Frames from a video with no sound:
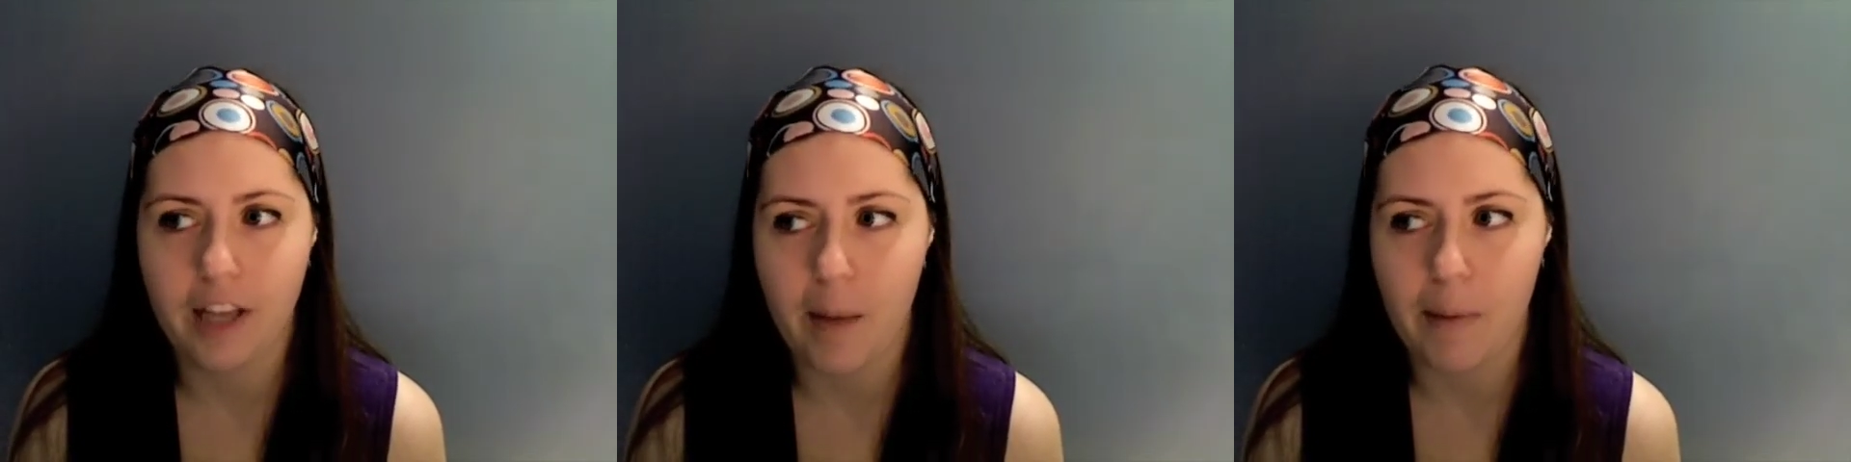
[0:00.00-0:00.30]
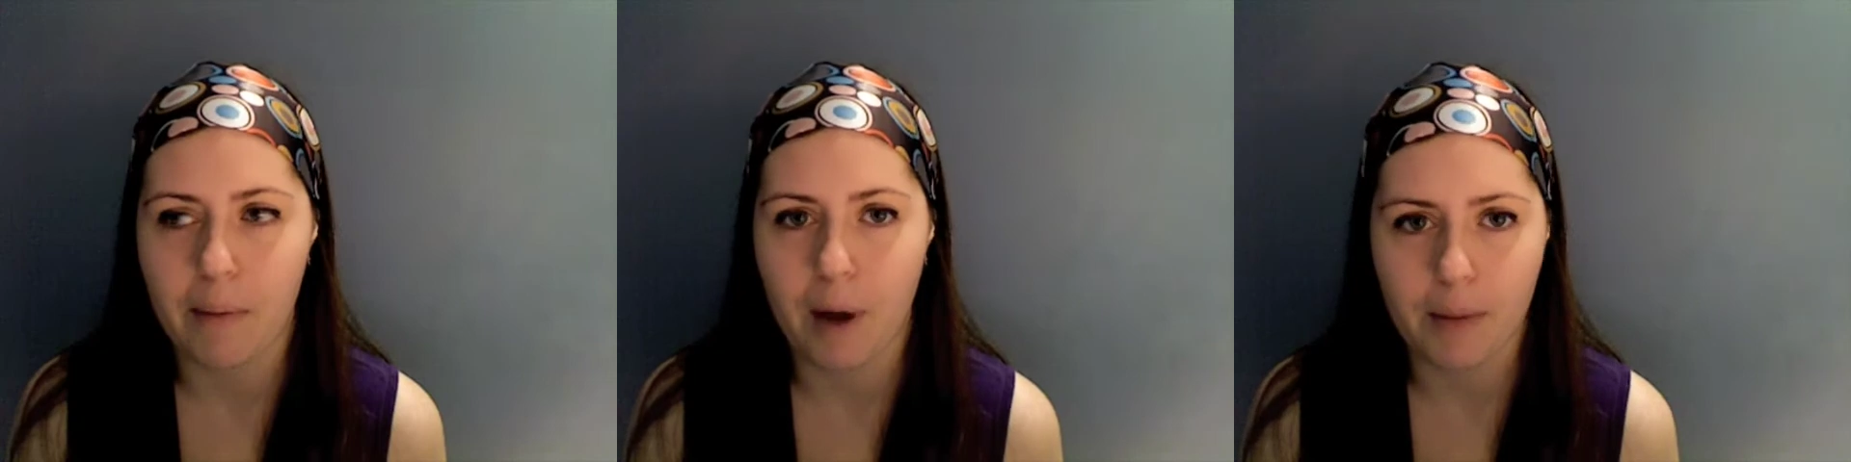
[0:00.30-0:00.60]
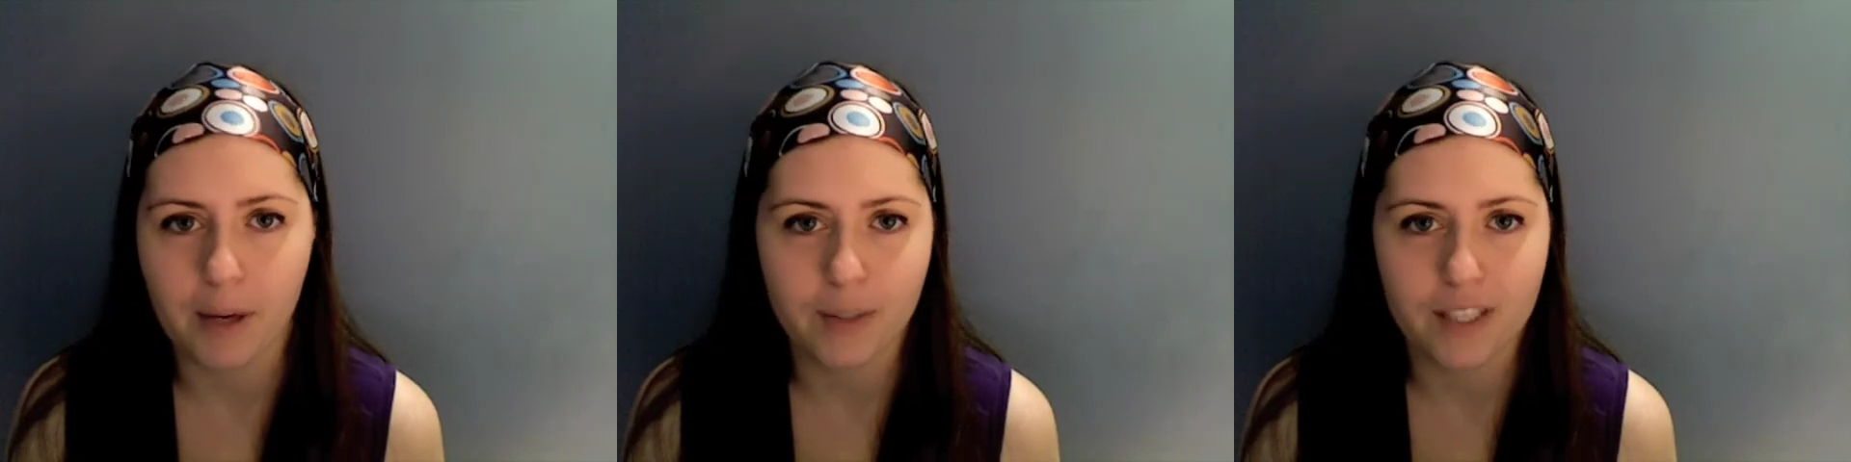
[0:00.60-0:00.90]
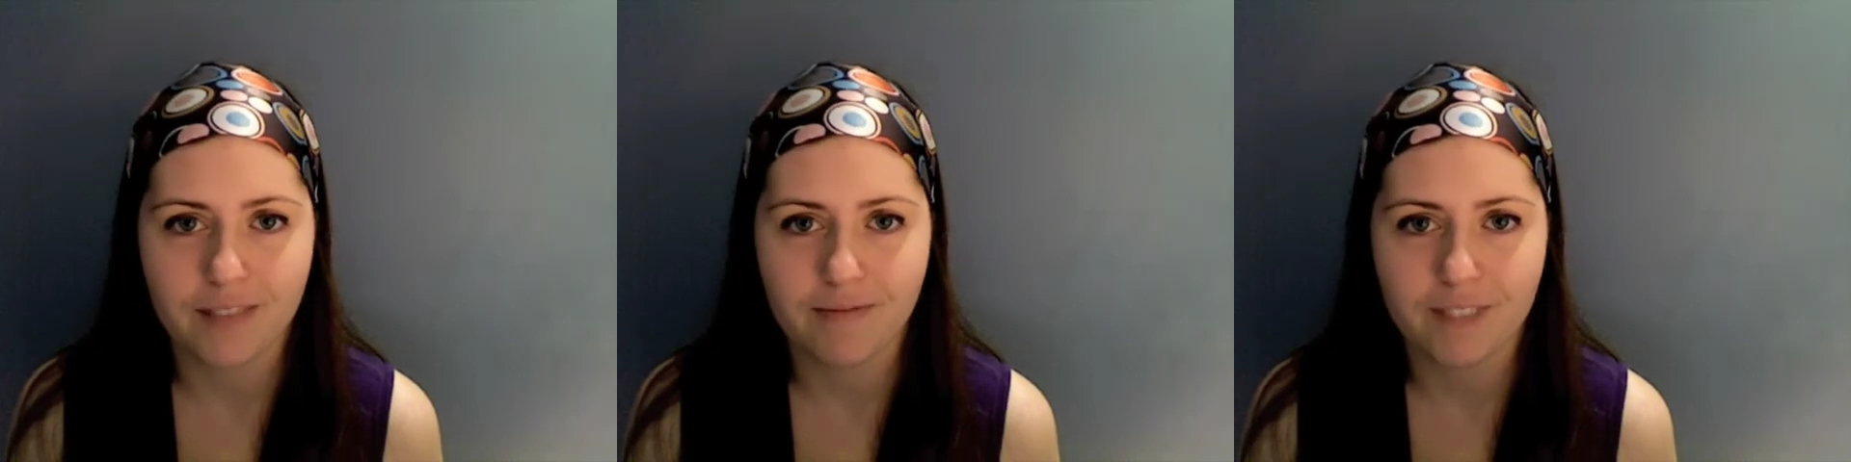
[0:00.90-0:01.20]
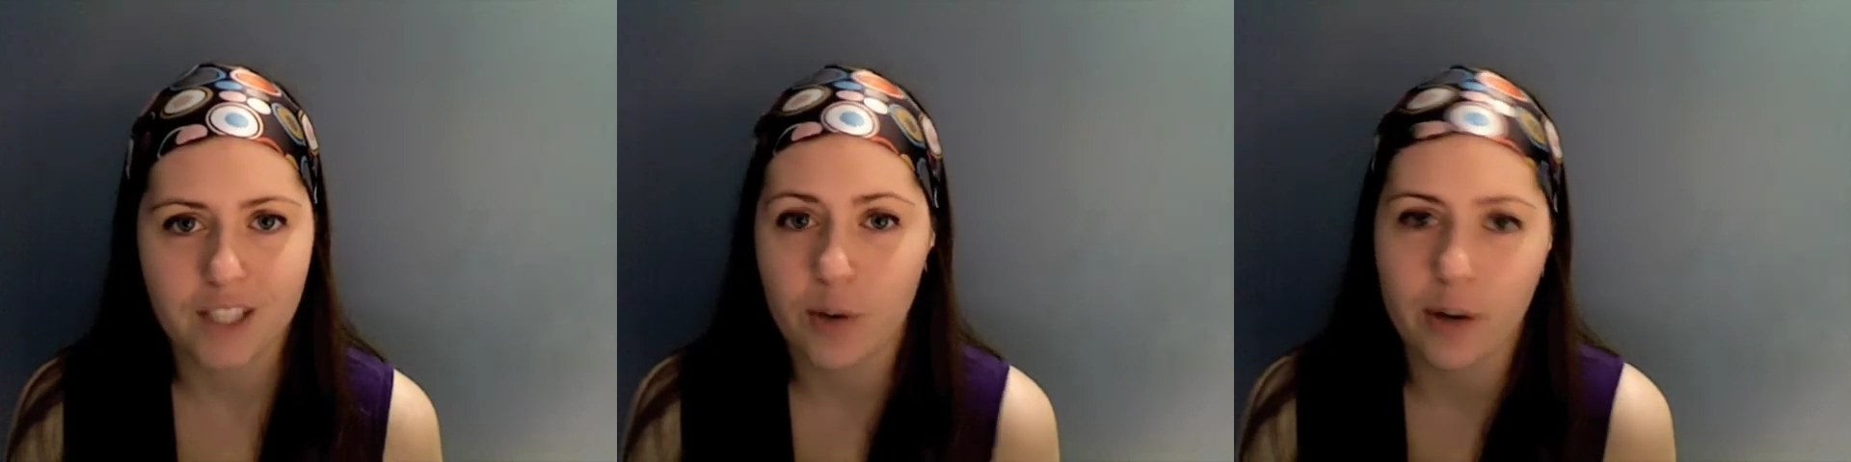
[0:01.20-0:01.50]
help my mom out.
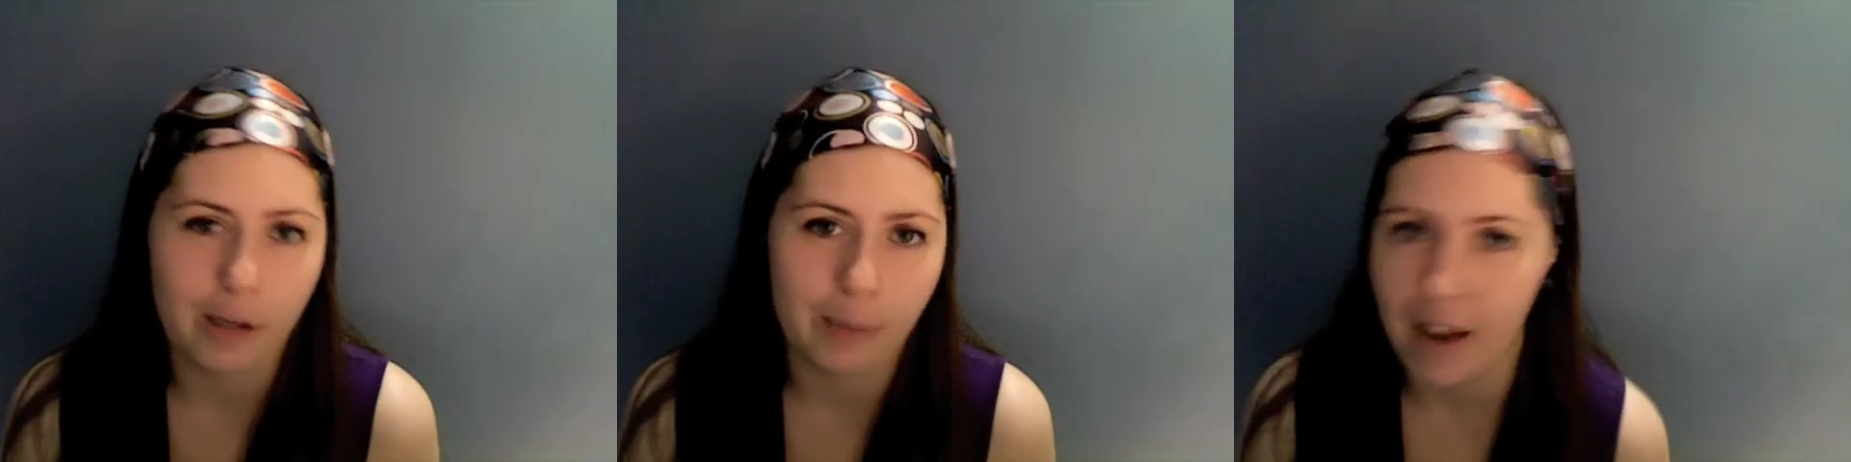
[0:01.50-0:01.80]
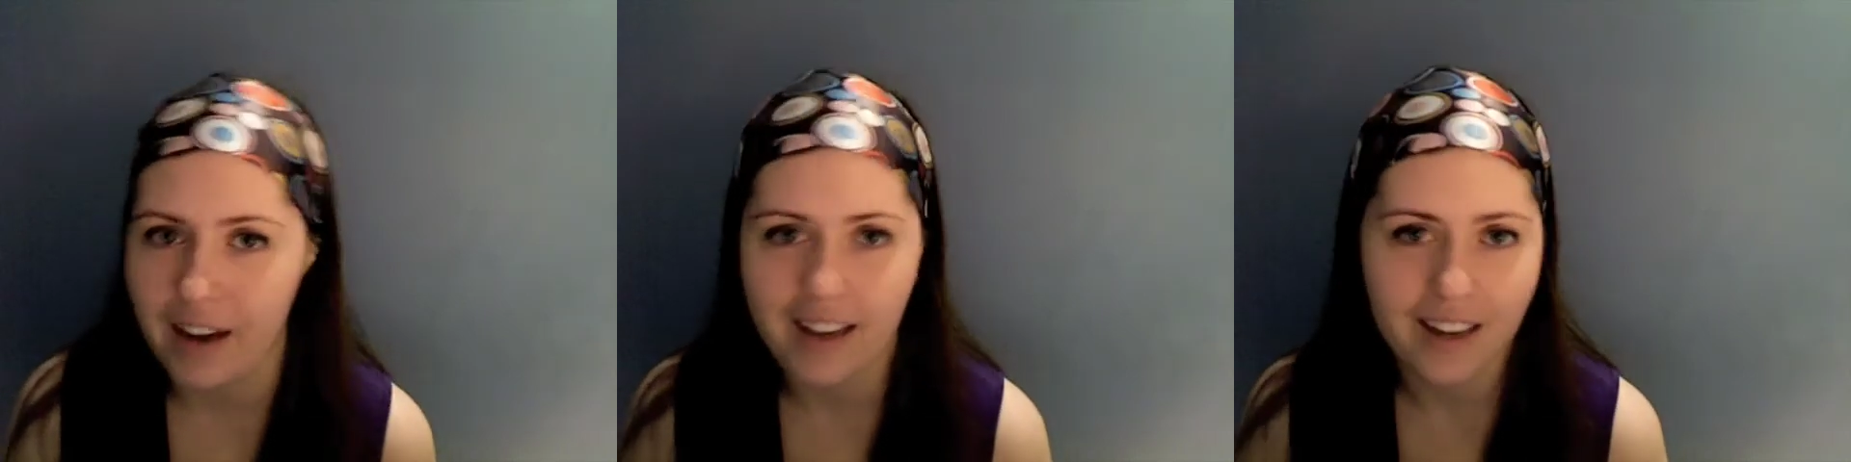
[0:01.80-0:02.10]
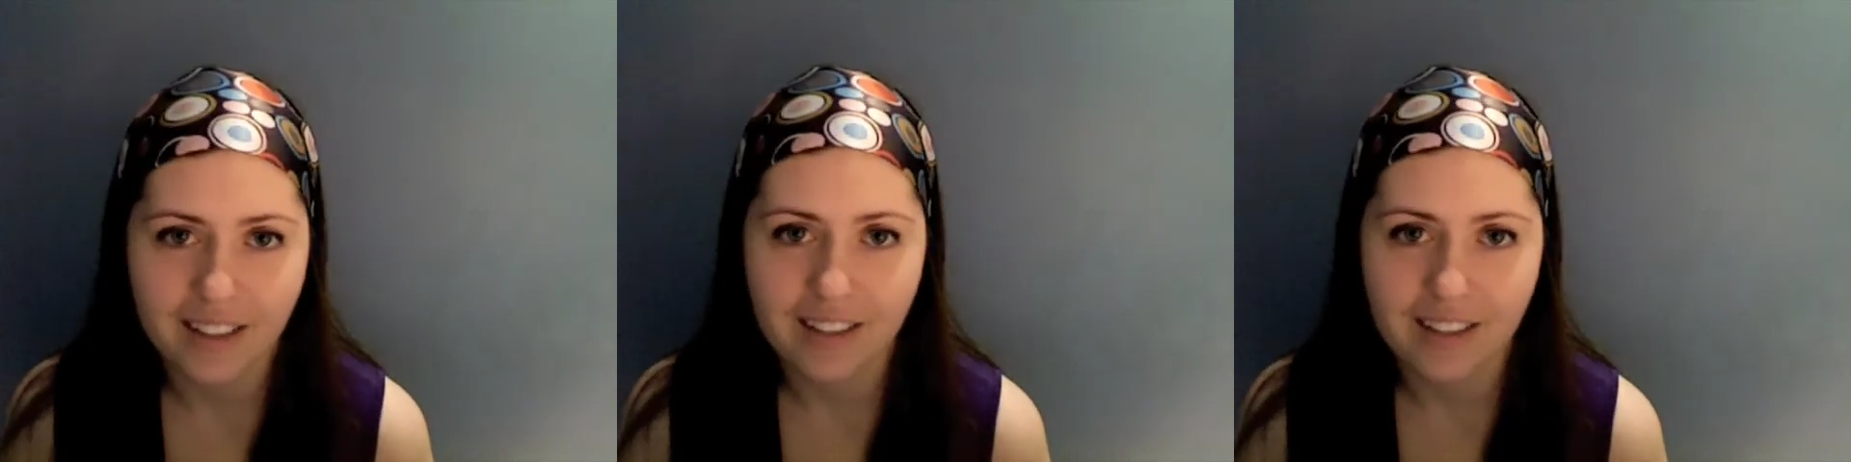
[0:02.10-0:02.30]
Sorry, Hermione.